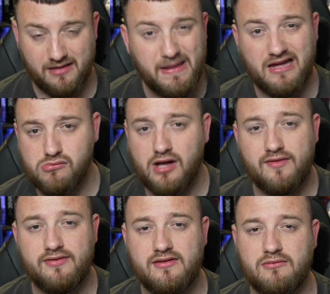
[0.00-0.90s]
A bigger
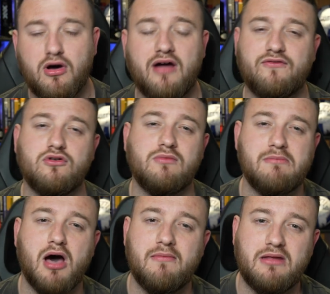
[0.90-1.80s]
one than what I thought we
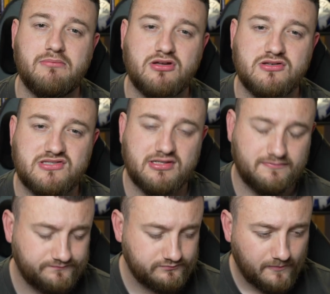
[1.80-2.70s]
might be, because
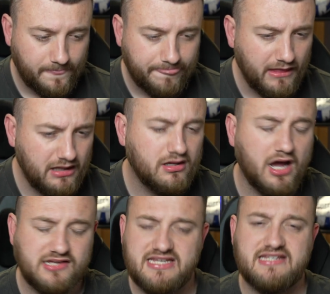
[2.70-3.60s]

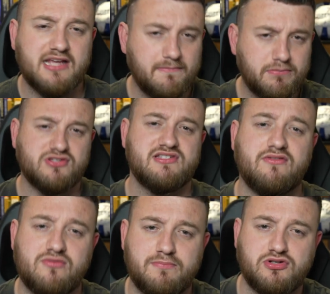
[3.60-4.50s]
I see some
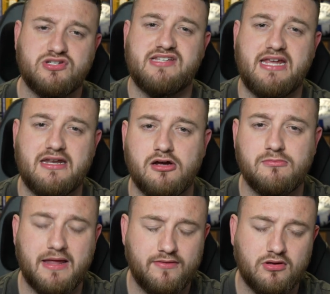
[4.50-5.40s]
positives with Pochettino,
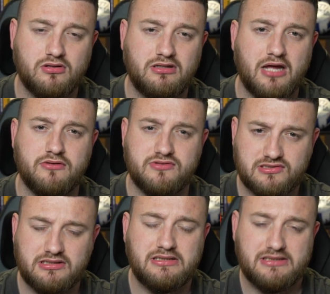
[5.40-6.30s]
but not
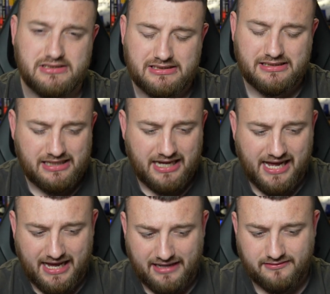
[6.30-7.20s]
loads.
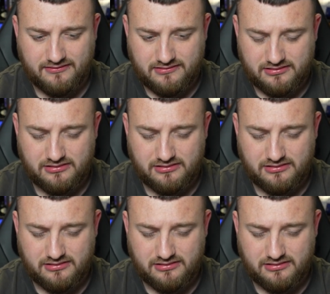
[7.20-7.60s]
And